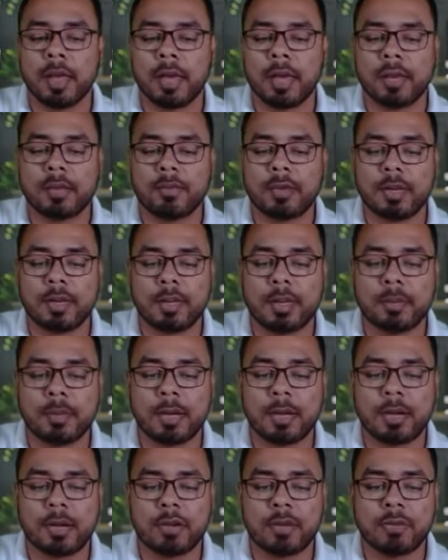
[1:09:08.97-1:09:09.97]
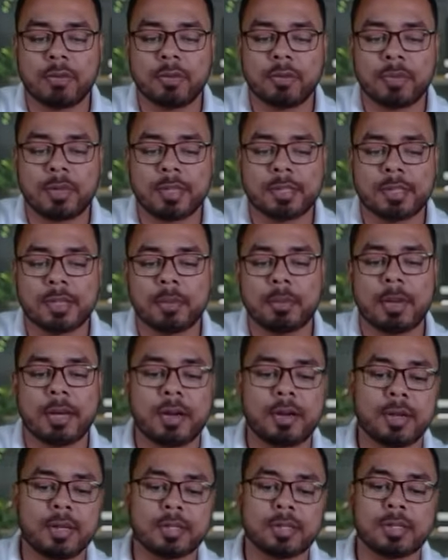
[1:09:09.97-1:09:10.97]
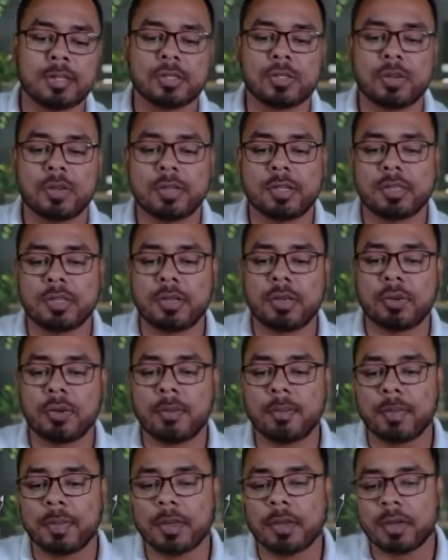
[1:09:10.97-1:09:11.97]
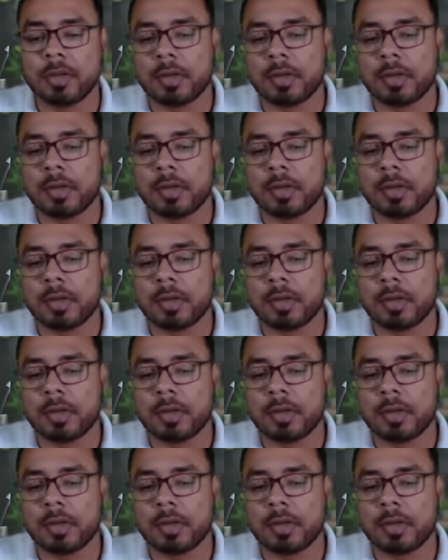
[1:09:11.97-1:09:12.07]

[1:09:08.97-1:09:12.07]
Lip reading: And if determinant of coefficient matrix is non-zero,